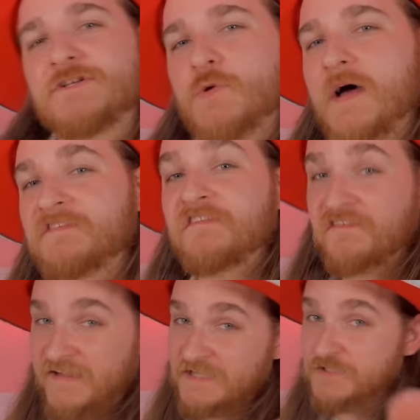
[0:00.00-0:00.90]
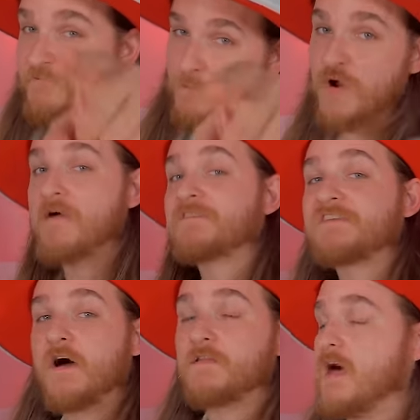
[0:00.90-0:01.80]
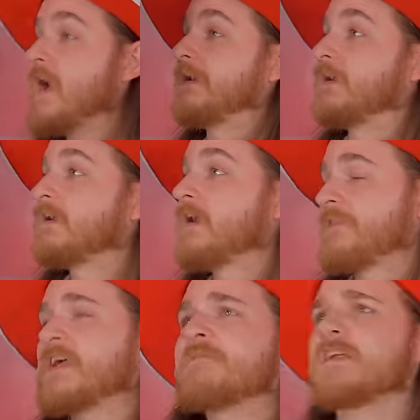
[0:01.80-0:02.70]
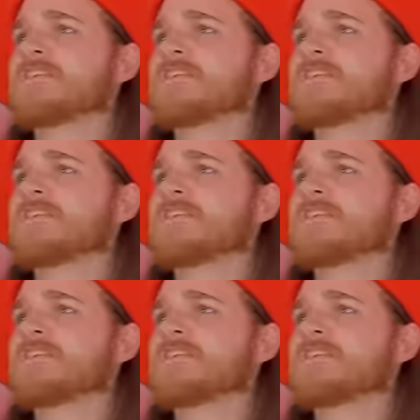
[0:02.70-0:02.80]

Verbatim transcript: address is essential for privacy online. Think of it